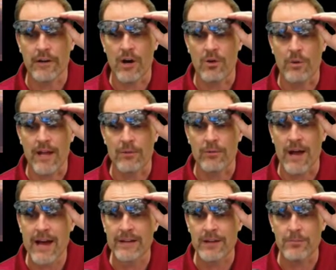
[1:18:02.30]
oh, we had
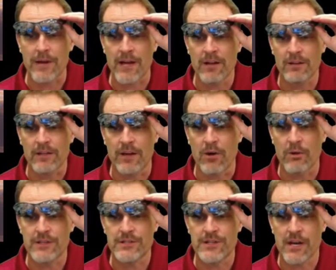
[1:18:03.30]
Rodney Bell. He
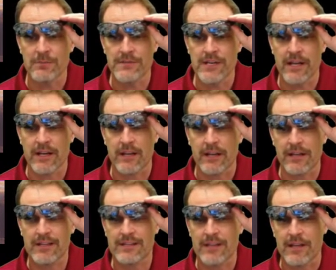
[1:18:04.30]
always jumps in.
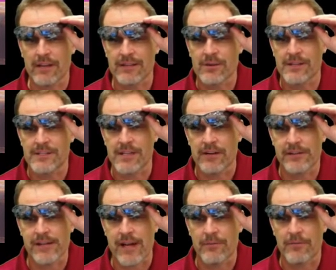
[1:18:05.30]
He's it's always dinner
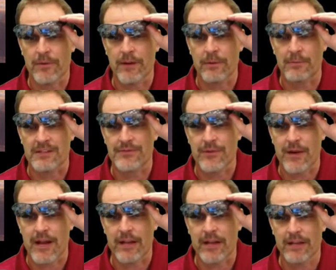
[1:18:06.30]
time for him, and it's
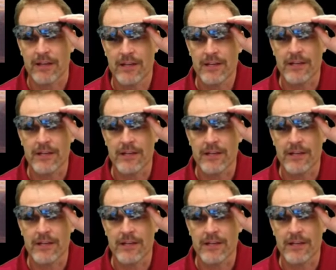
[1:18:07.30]
Friday.